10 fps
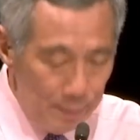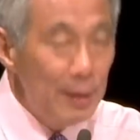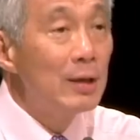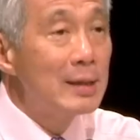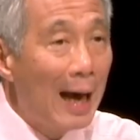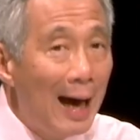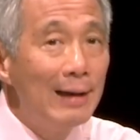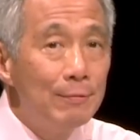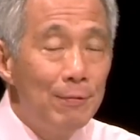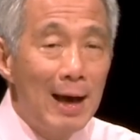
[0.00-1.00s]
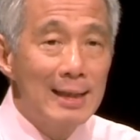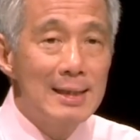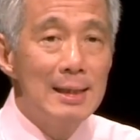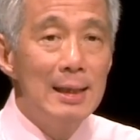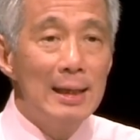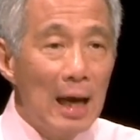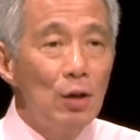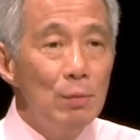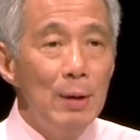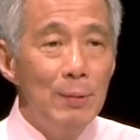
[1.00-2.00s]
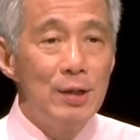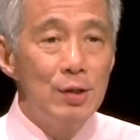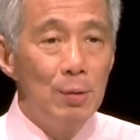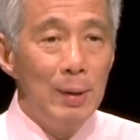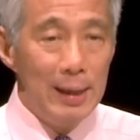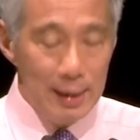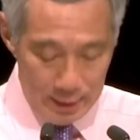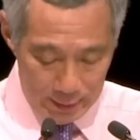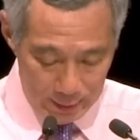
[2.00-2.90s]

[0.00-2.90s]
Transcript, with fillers: because hard facts cannot be wished away.